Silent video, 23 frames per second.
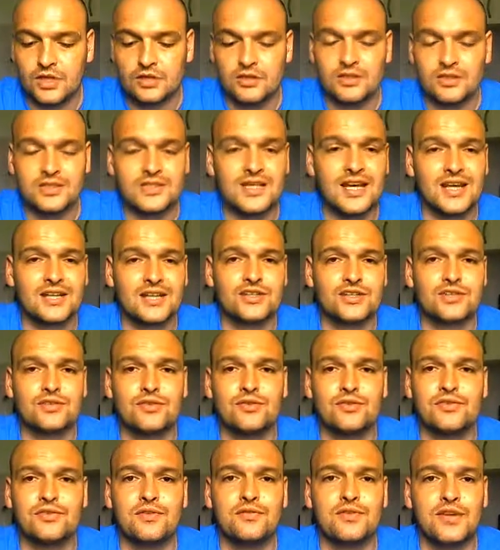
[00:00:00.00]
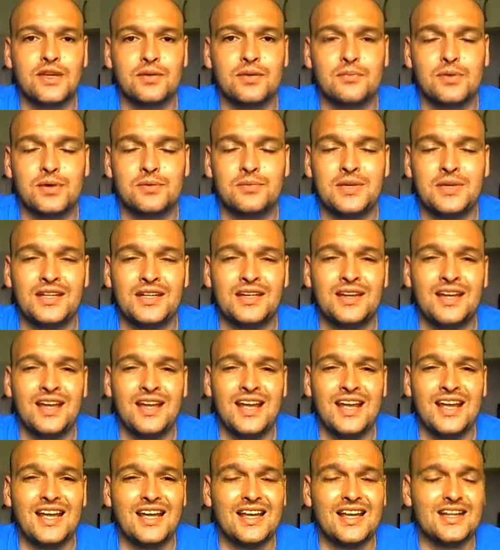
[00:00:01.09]
The texture of the vape, I mean,
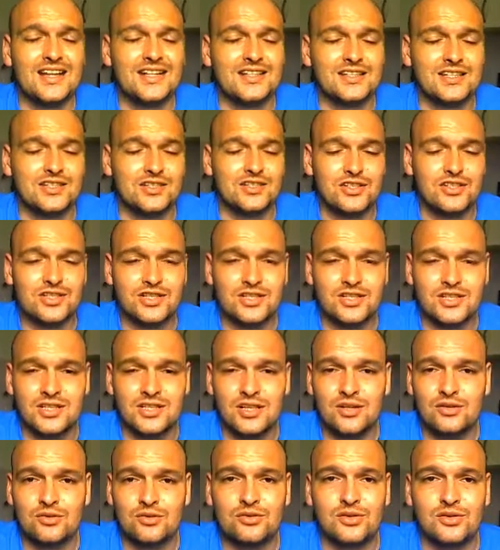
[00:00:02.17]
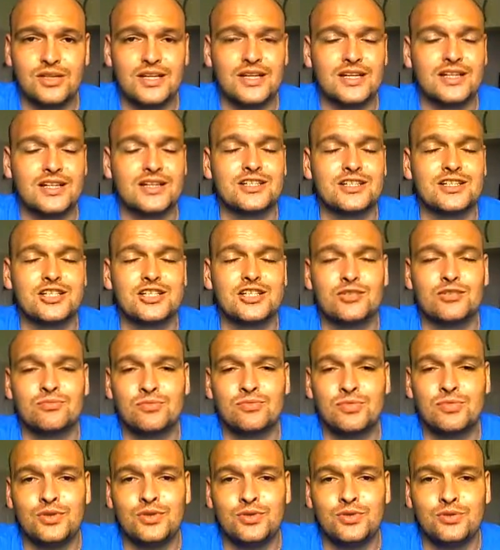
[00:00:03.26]
it is subtle, it is
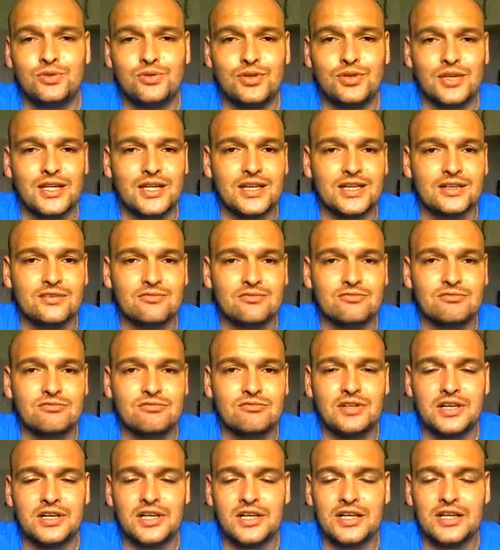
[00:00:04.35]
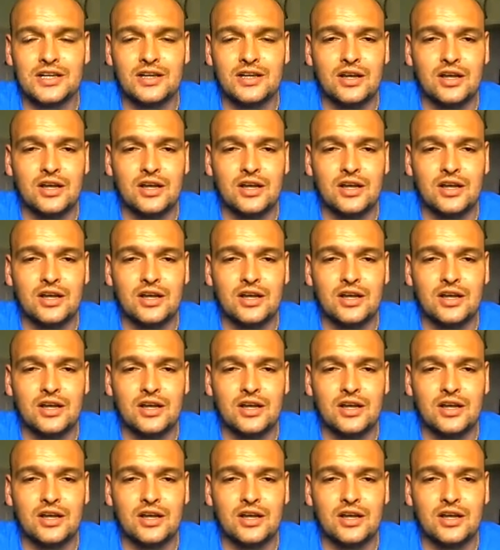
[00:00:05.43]
smooth, it is really,